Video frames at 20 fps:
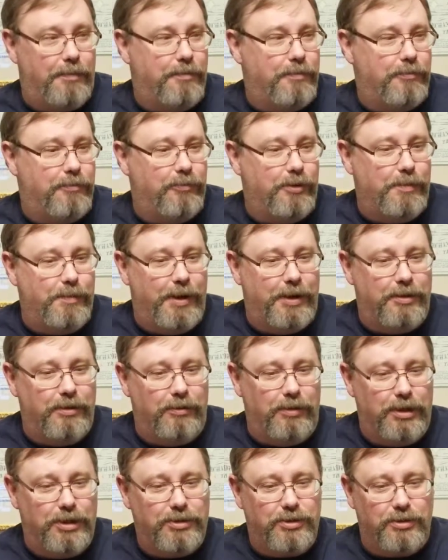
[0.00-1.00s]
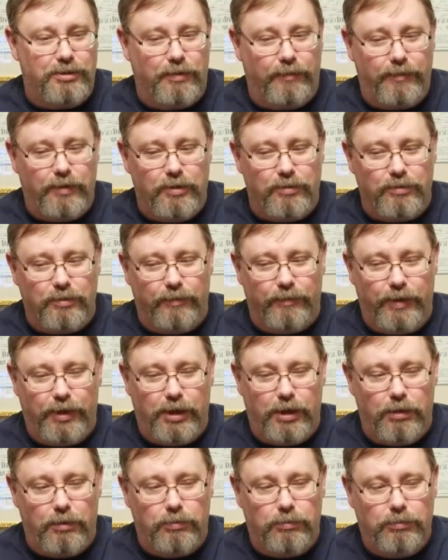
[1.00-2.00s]
we may do this as a future
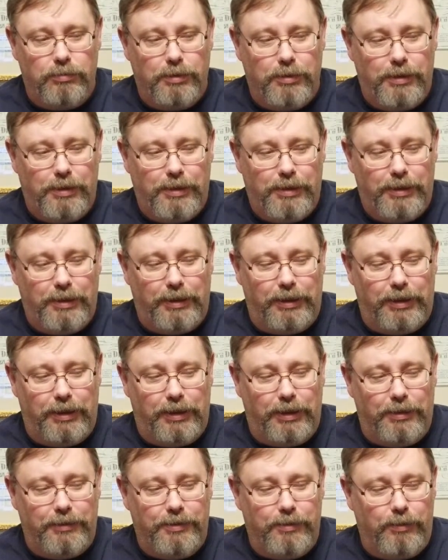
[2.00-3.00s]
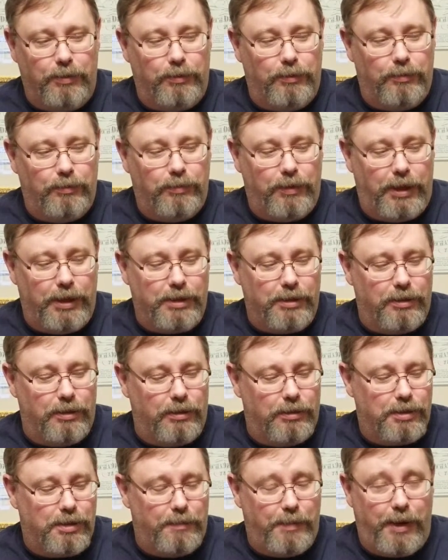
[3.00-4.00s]
video, do
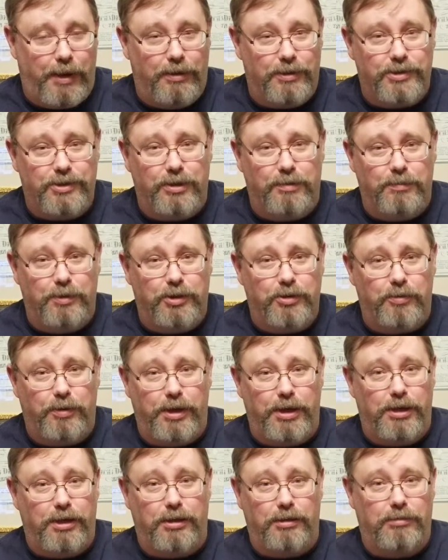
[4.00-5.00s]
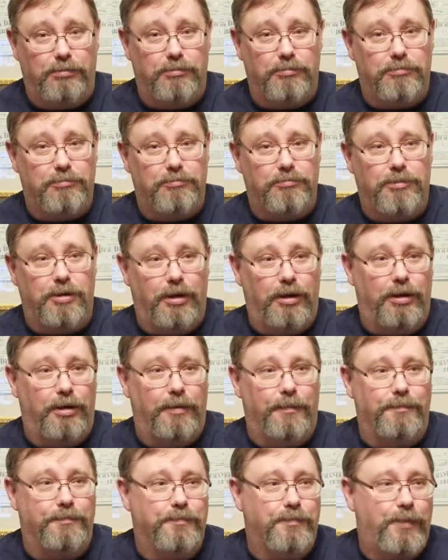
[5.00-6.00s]
a comparison between,
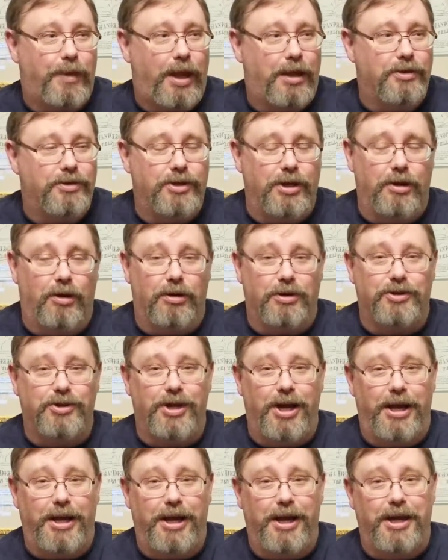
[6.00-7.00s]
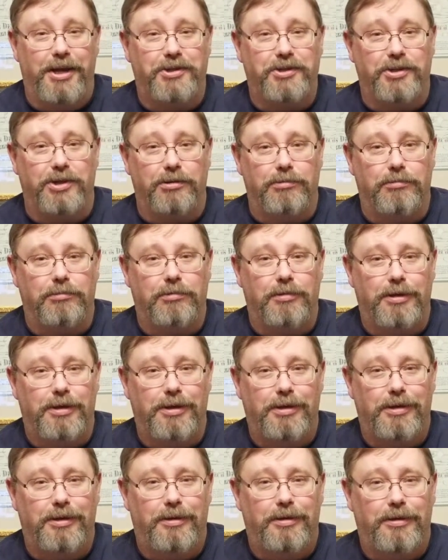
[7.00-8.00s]
say, ArcGIS and
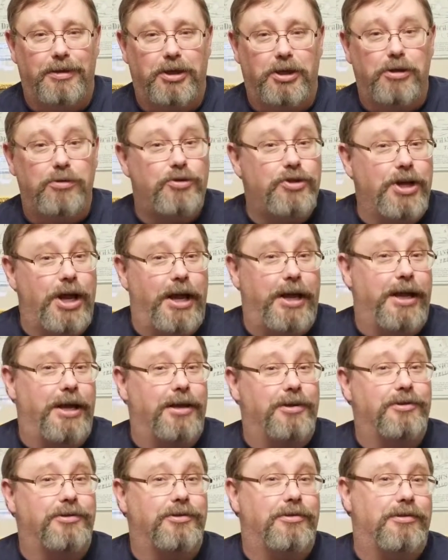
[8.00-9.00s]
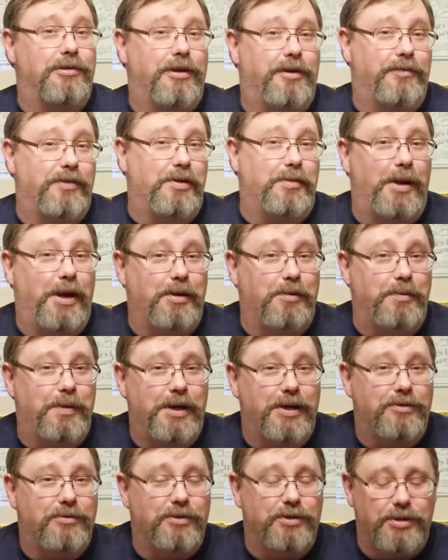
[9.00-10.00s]
QGIS, if anybody would be
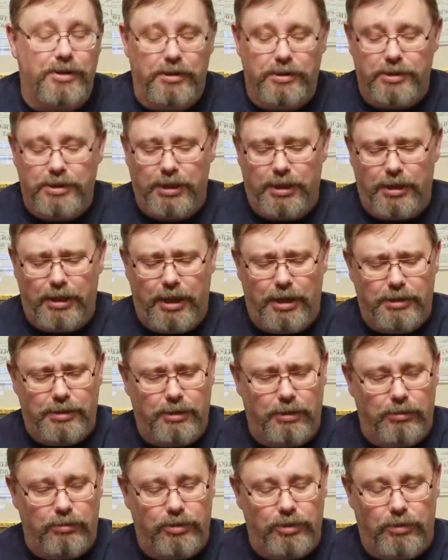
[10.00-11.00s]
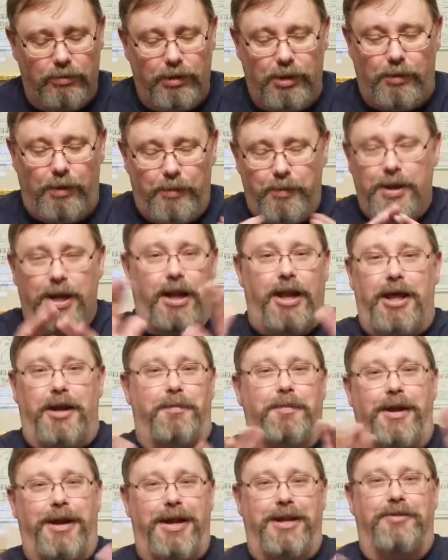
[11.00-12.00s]
interested in seeing that too. So anyway, we got a lot of
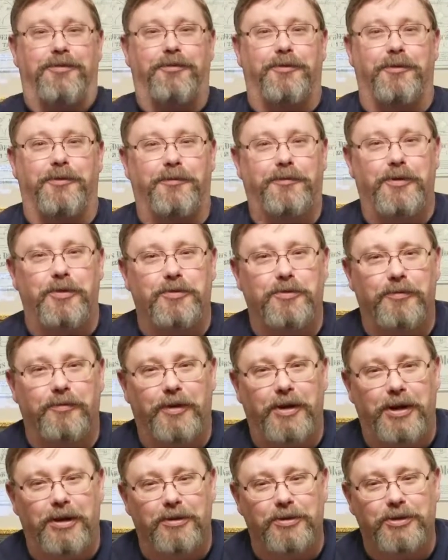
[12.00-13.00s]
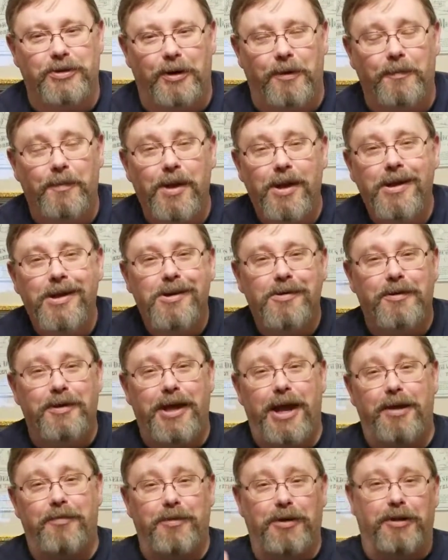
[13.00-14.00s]
plans for future videos. So with
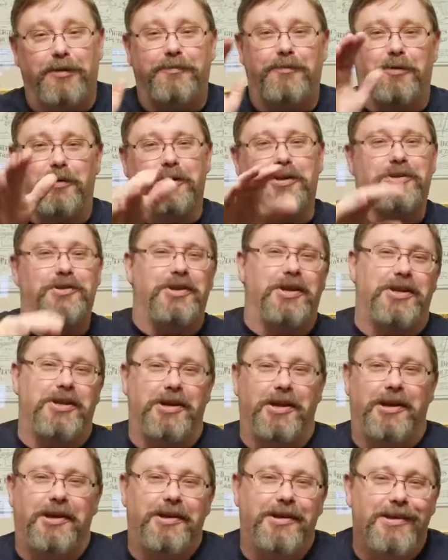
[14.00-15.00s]
that, we look forward to seeing you